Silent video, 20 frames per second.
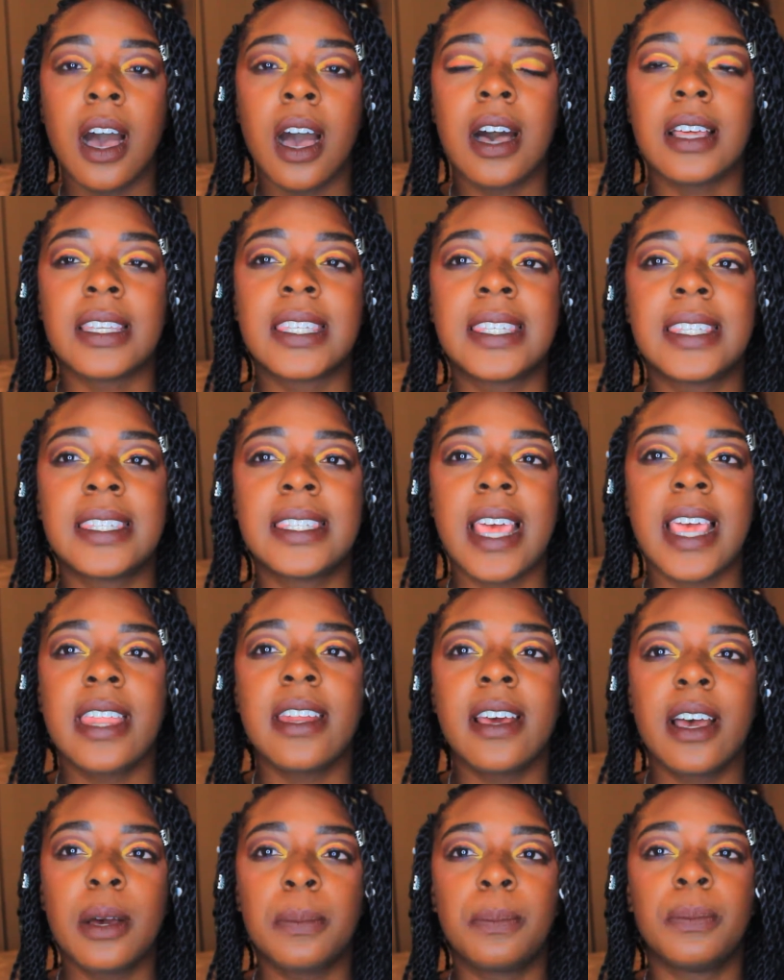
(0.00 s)
a
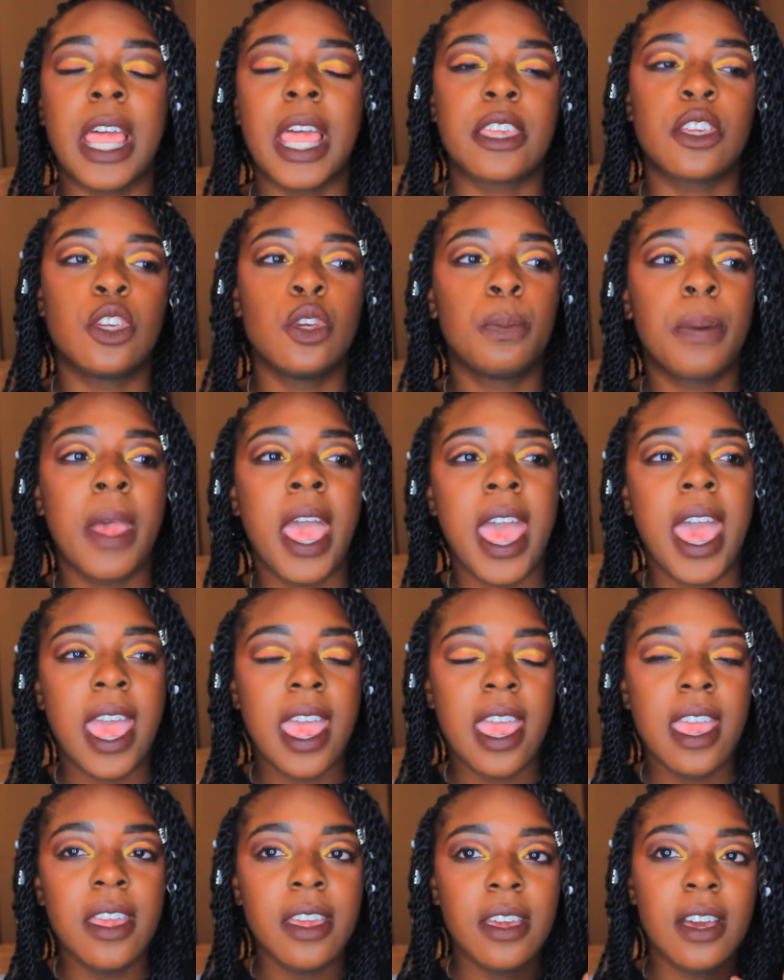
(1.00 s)
setup, like you
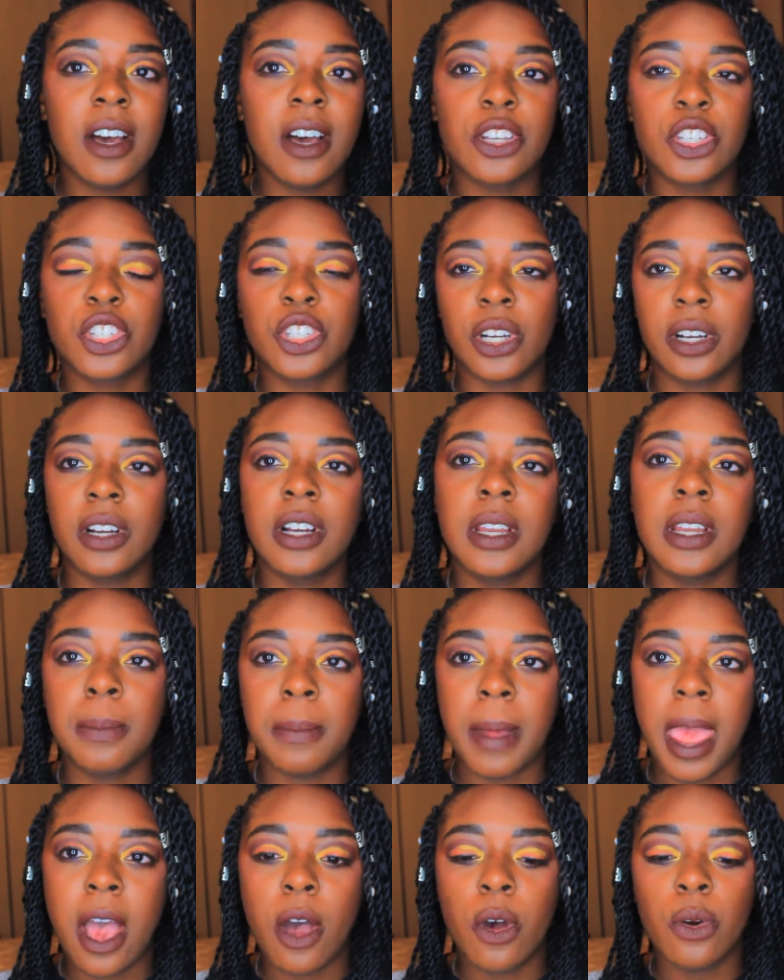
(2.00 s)
pay a certain
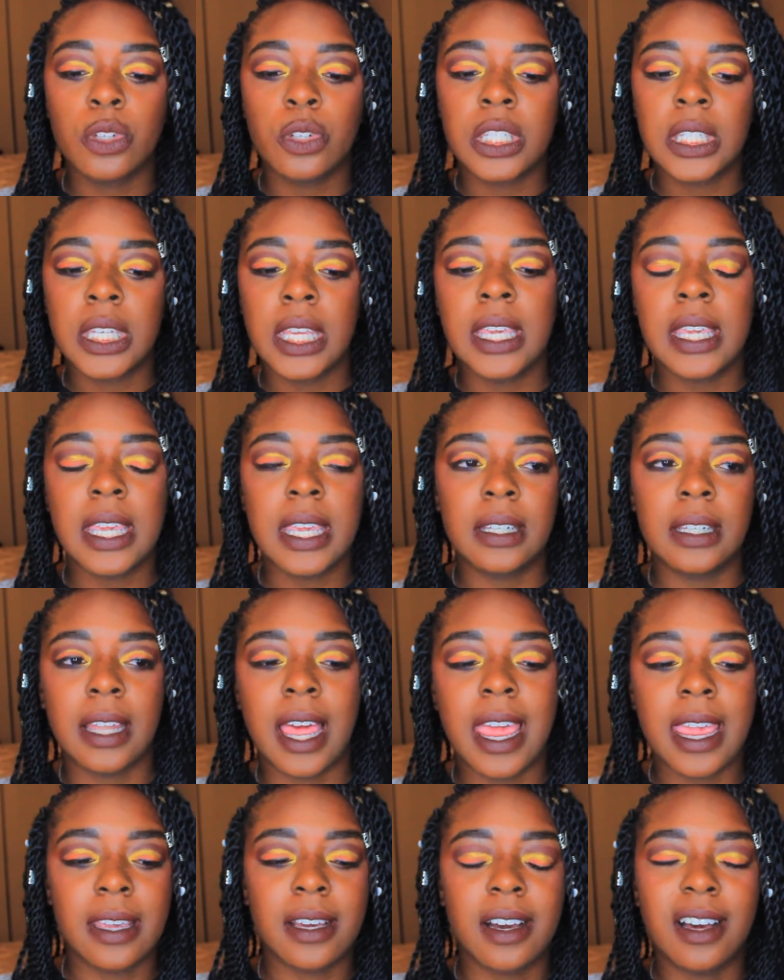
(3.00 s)
amount to get
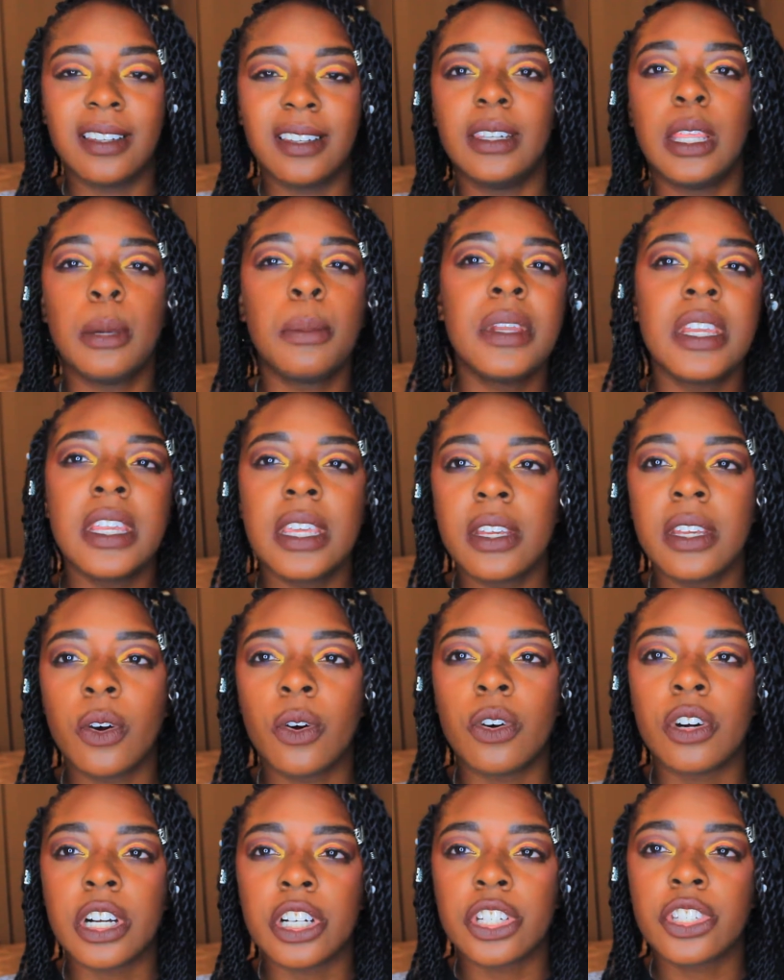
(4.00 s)
like unlimited
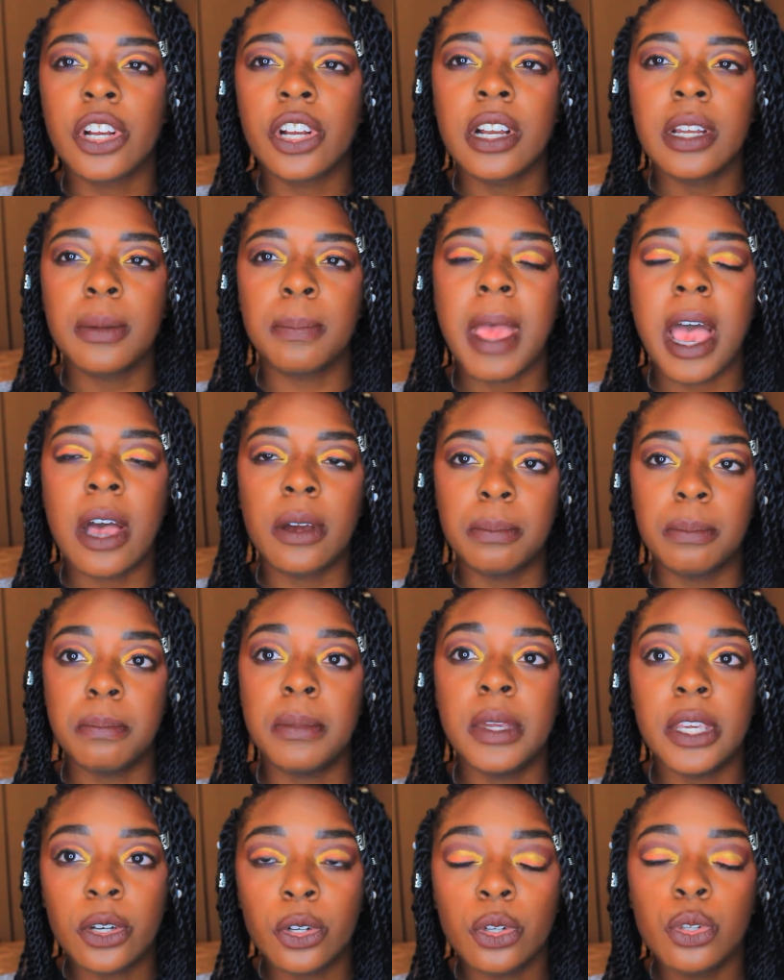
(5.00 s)
or a certain amount of
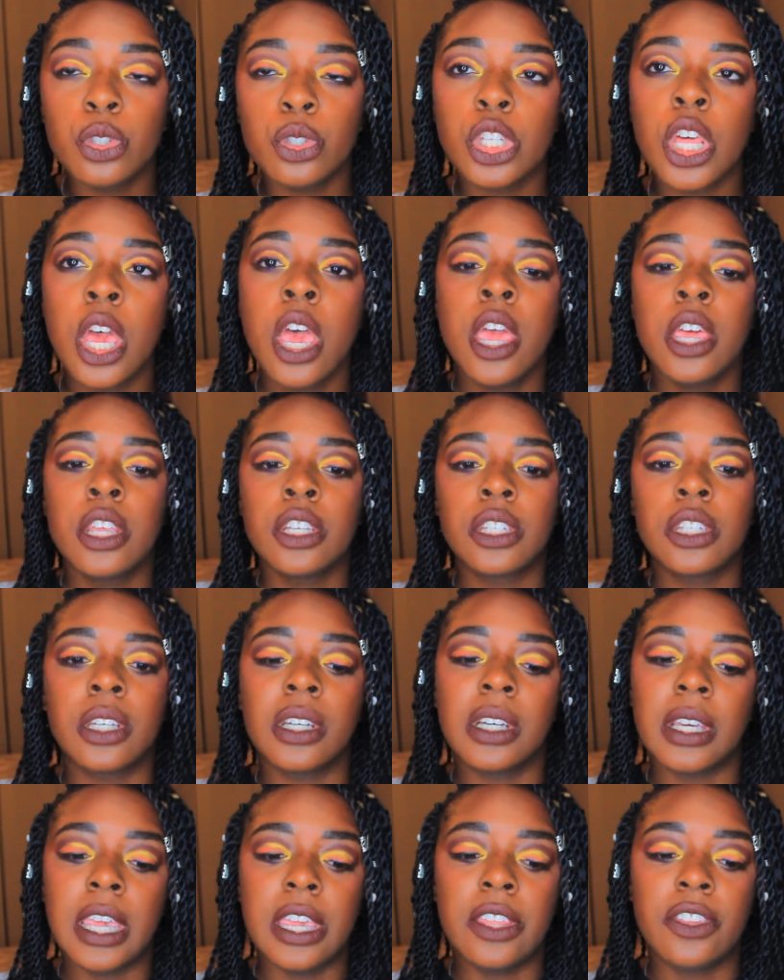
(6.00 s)
meals
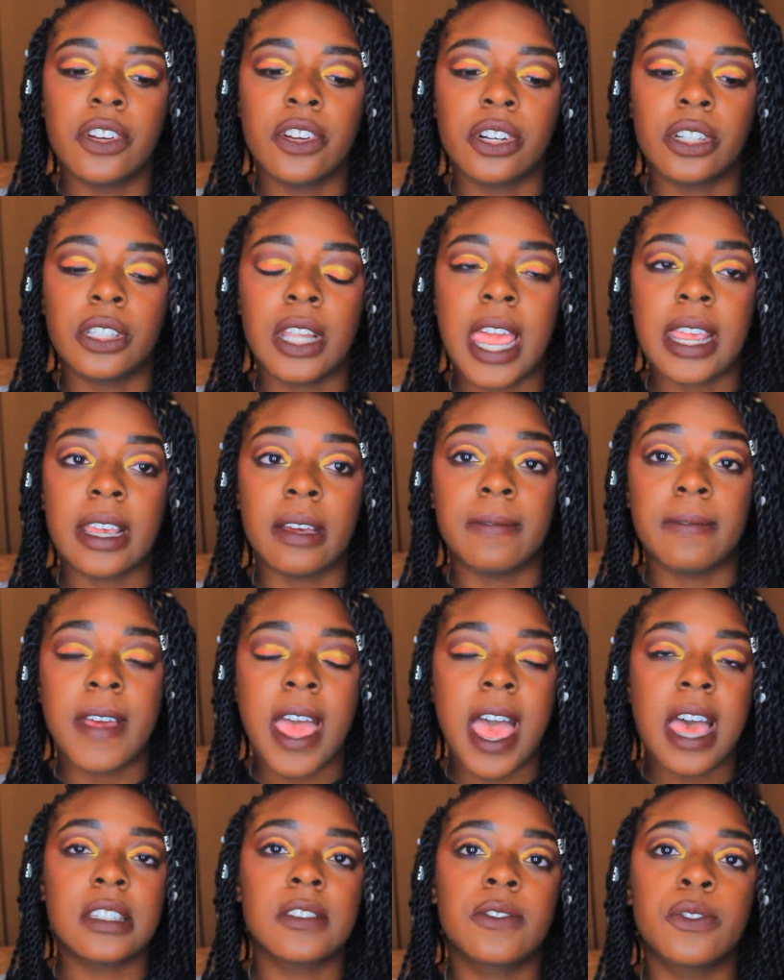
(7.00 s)
to either like a
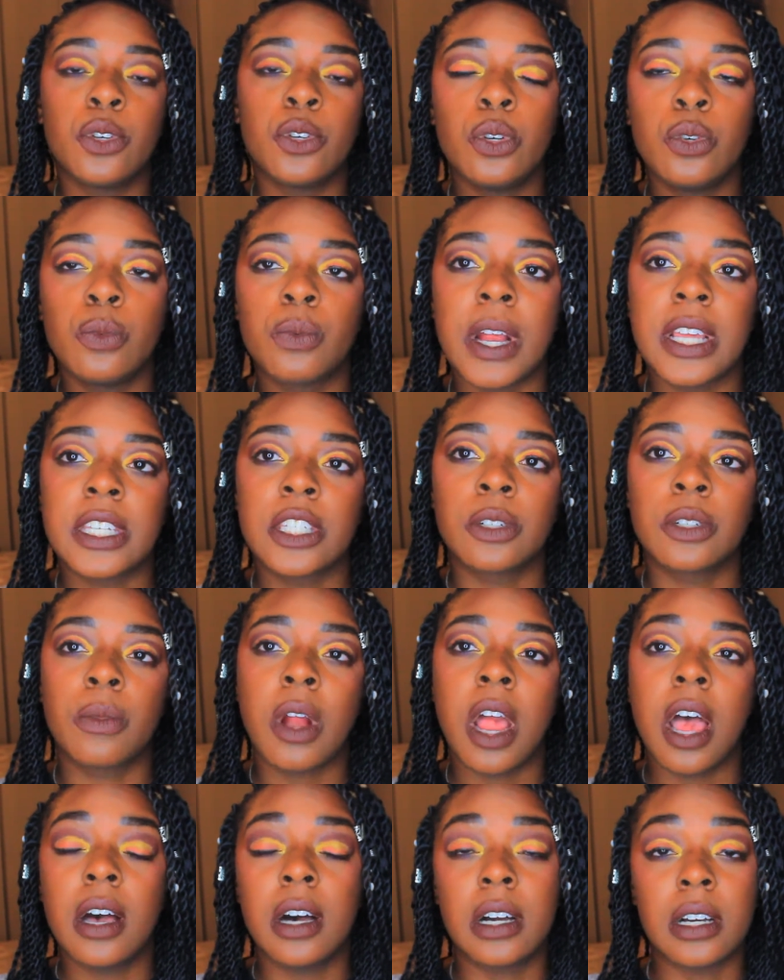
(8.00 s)
fast food
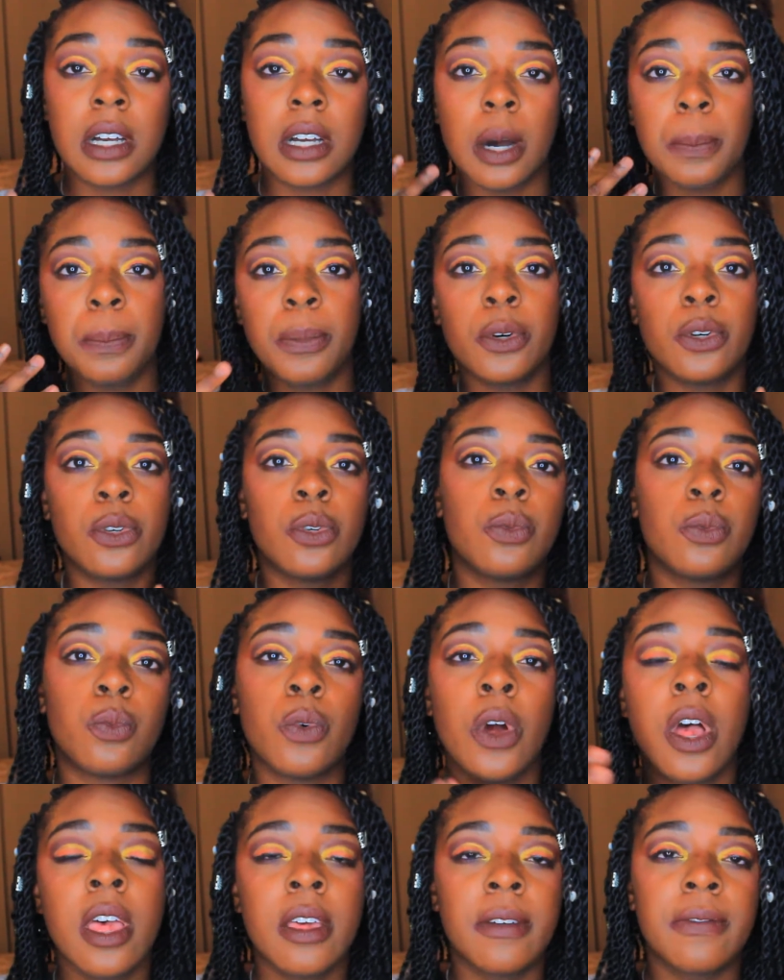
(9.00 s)
restaurant, a couple
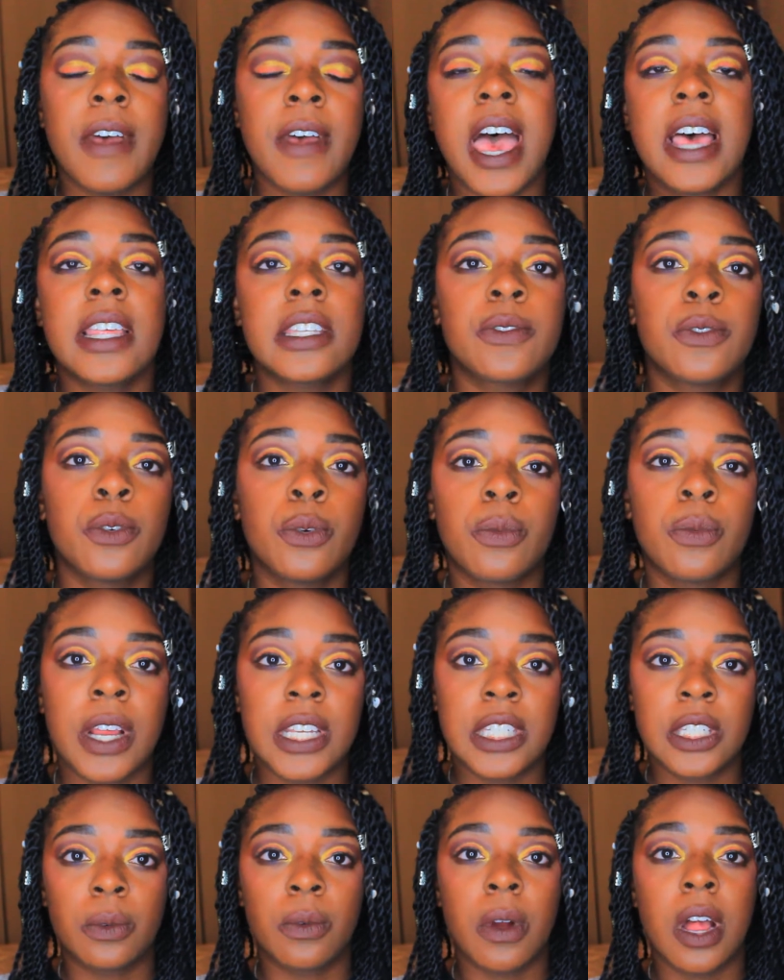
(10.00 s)
fast food
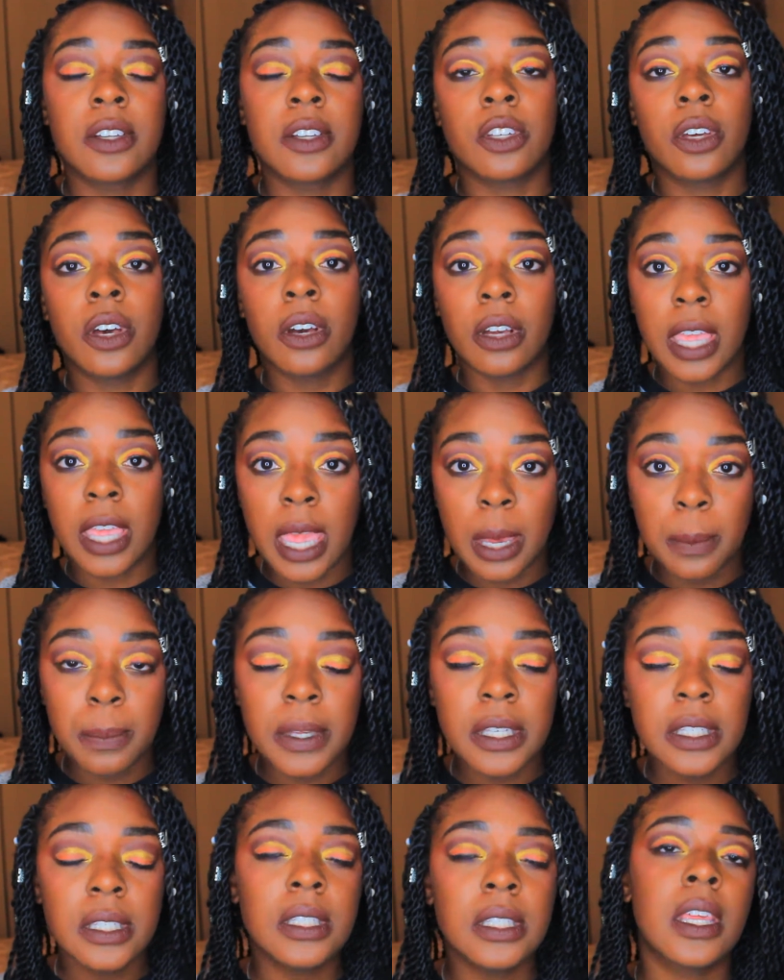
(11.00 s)
restaurants on
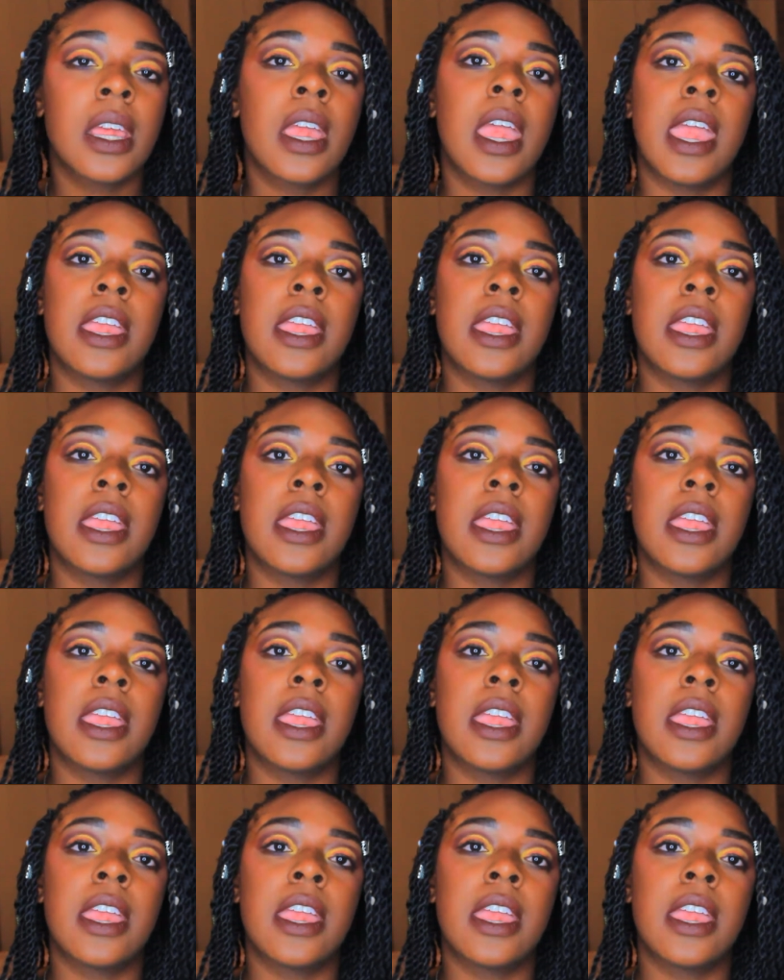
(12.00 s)
campus,